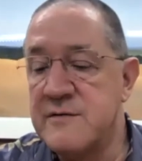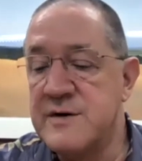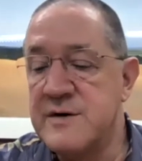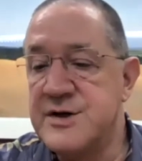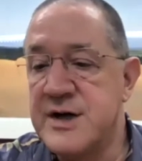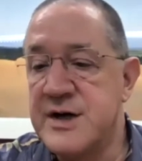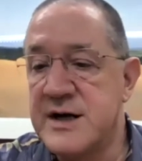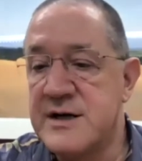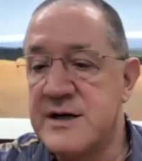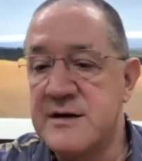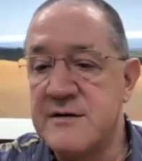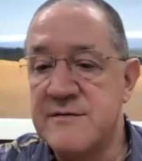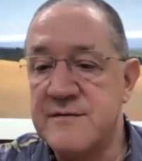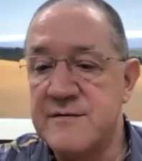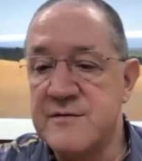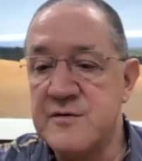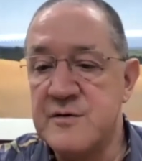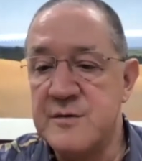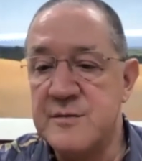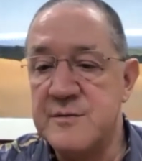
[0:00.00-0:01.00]
rejecting
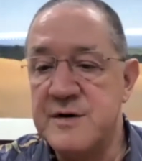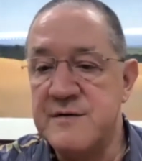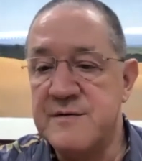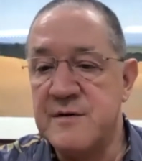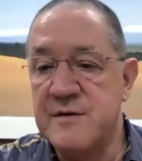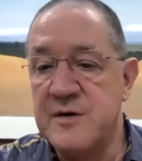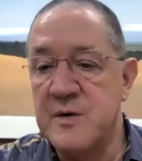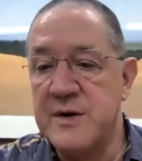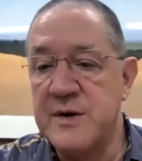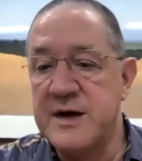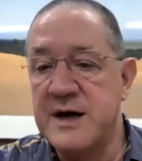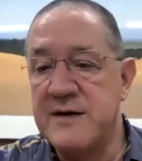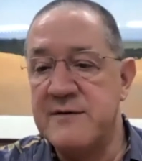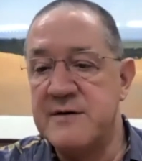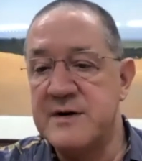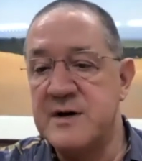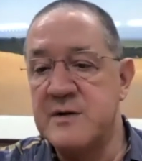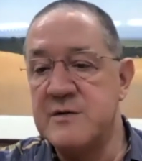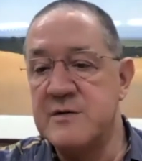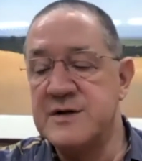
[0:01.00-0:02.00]
fruit before we have
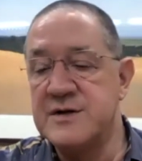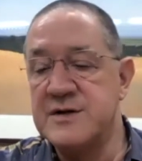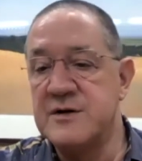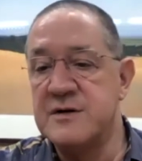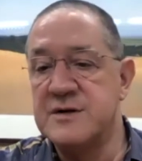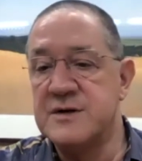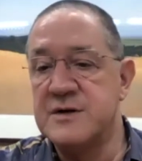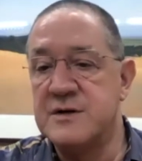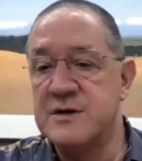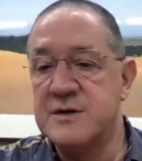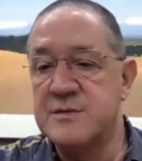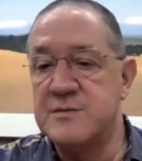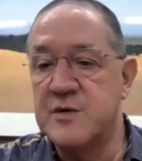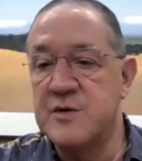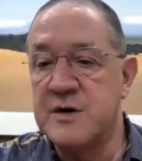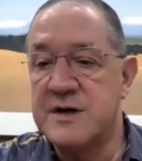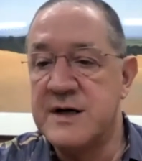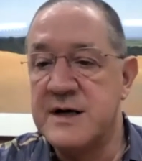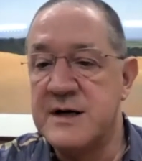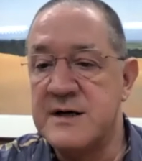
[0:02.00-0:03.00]
any results on
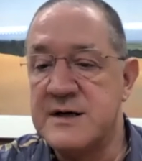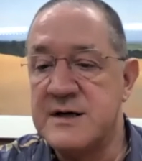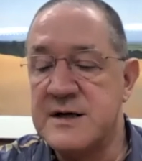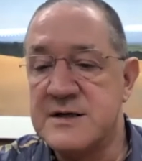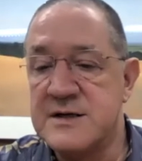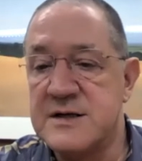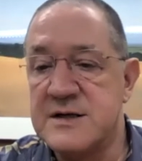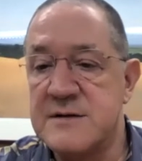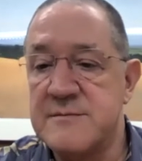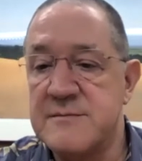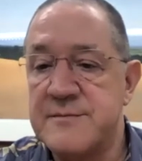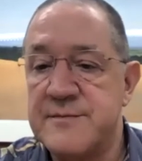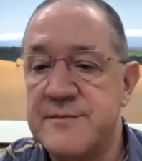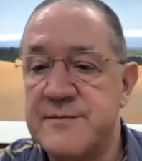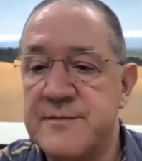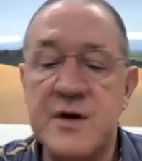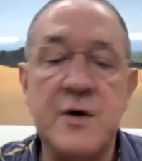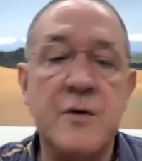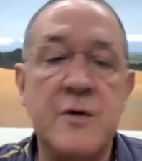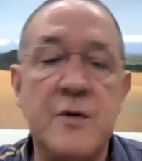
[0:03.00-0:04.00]
smoke taint testing?
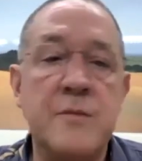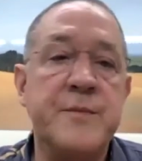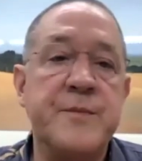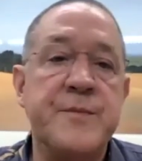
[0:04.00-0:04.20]
Nope.